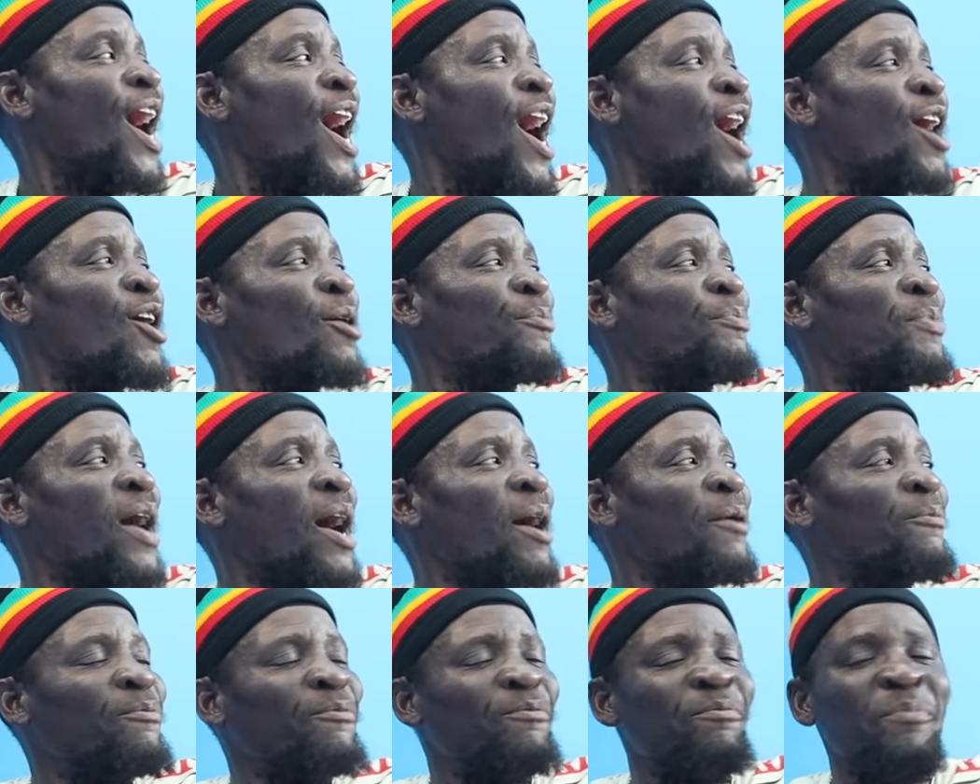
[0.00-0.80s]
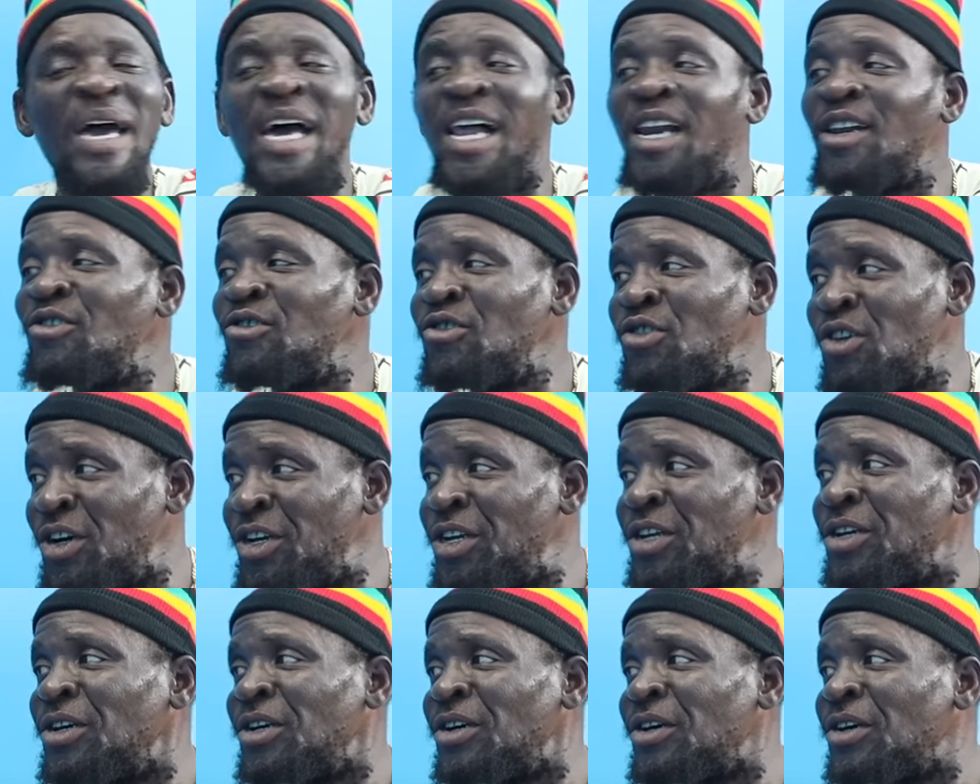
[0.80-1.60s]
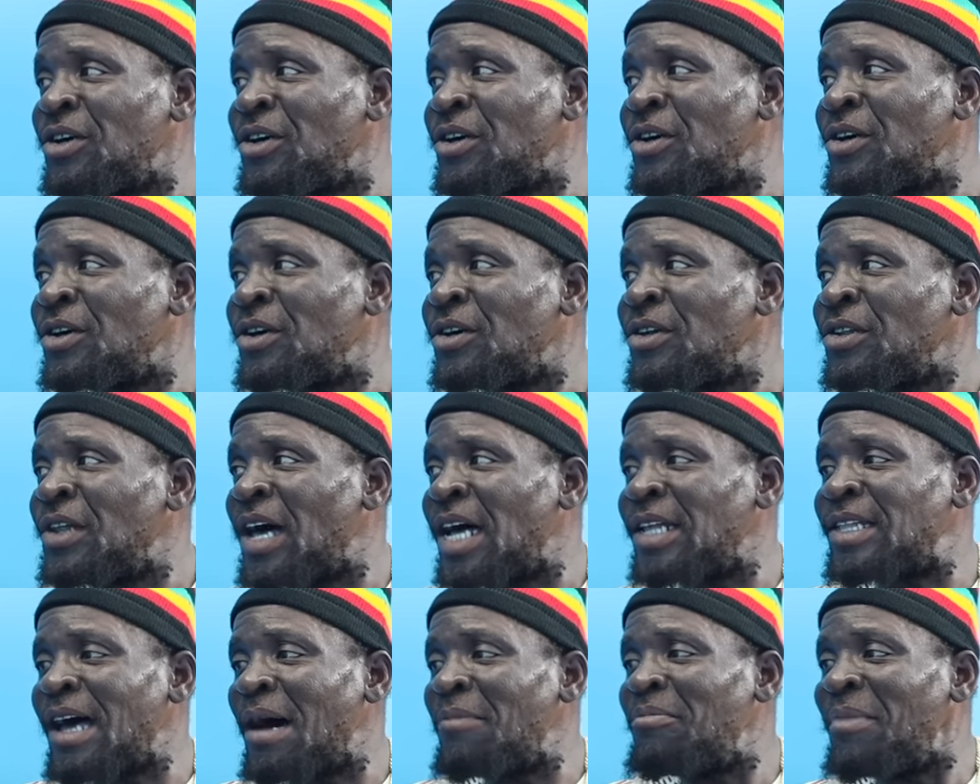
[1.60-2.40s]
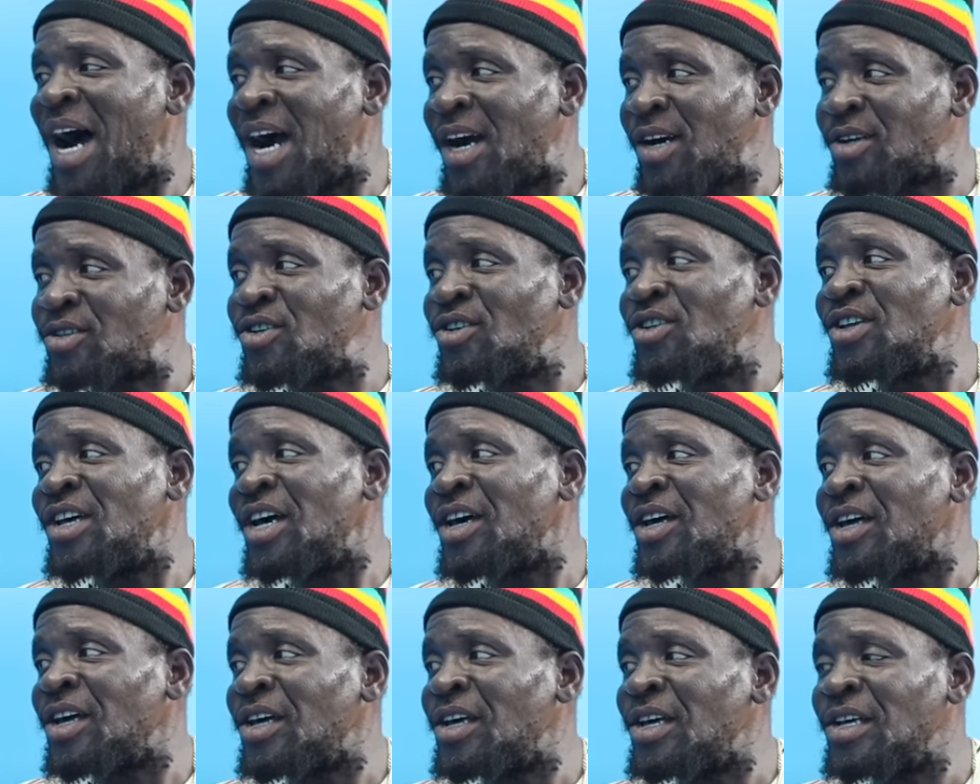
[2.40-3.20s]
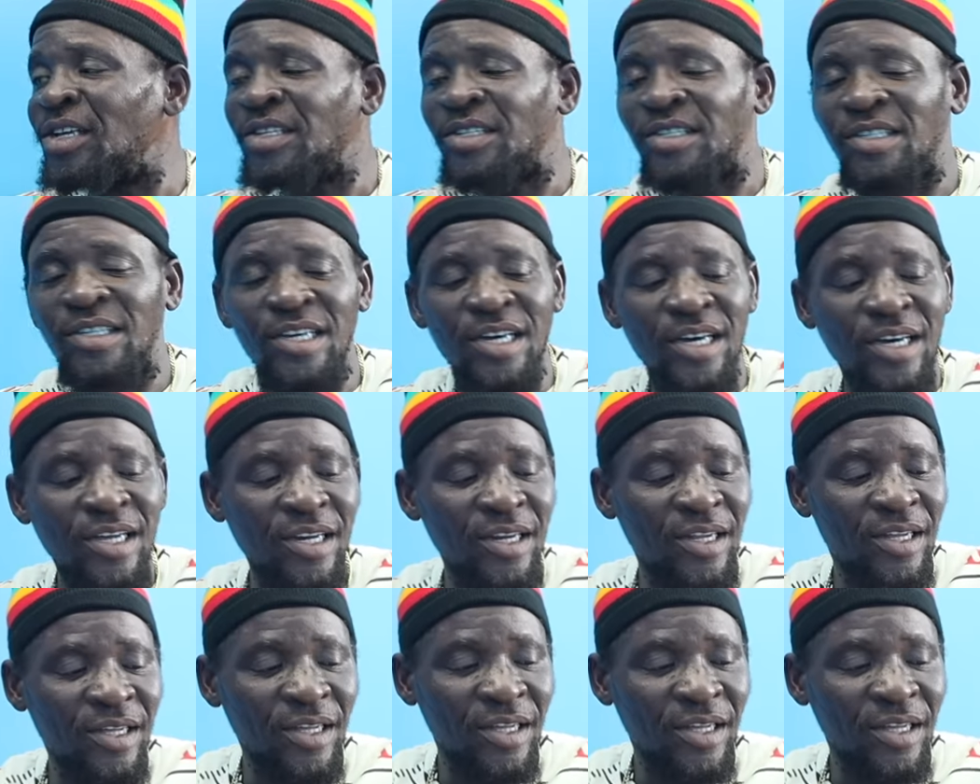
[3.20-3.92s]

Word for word: I upper Bell Road. Oh, okay. That I back to them. See?